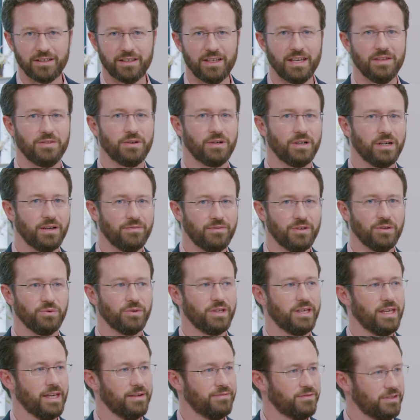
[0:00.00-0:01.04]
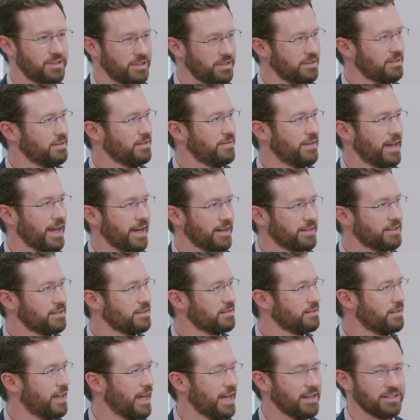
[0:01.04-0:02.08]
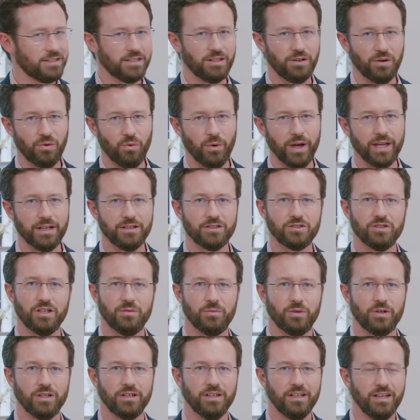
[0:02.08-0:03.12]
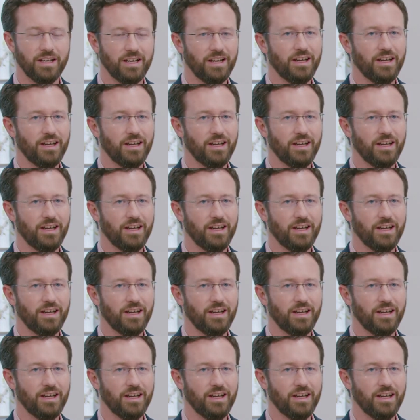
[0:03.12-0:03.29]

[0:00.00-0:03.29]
either if you gift that asset away to someone,